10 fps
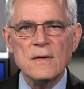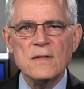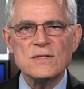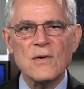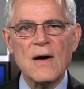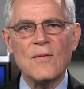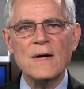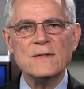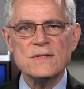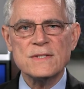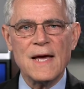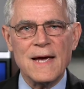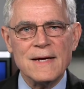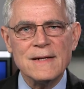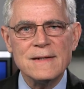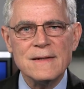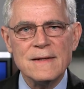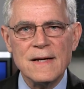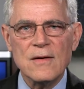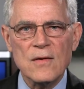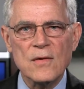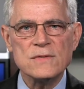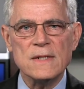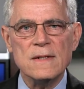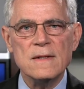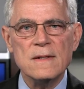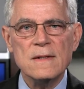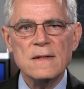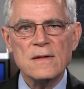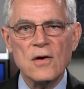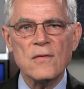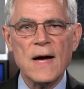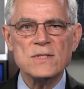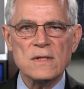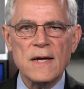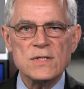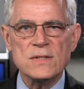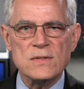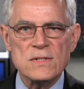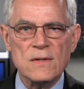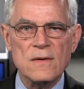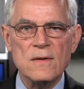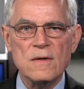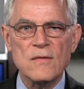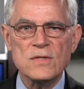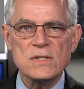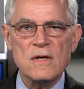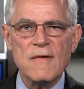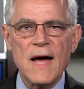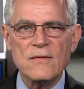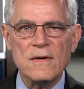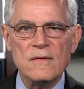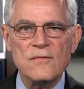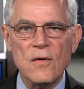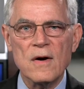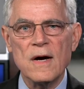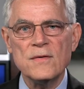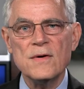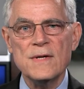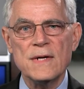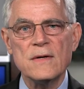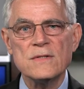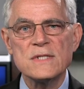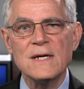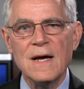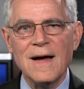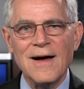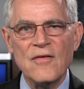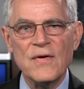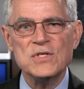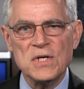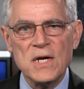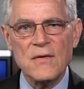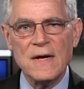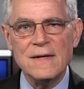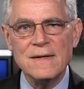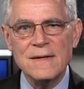So I want to say, in closing, congratulations to the University of Akron for 100 years of engineering.